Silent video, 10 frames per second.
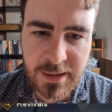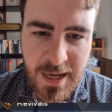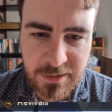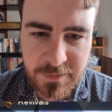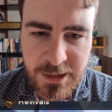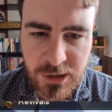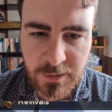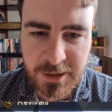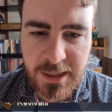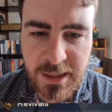enemy is going to
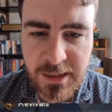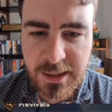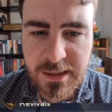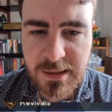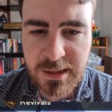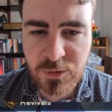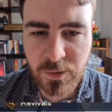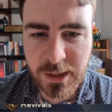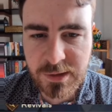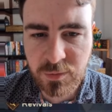be healing as
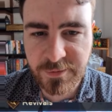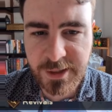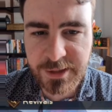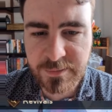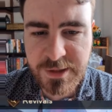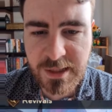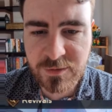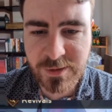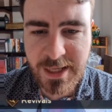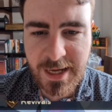well as providing themselves
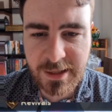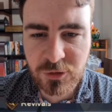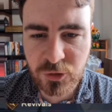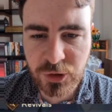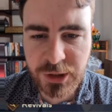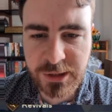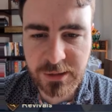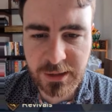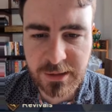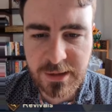with extra
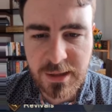shielding.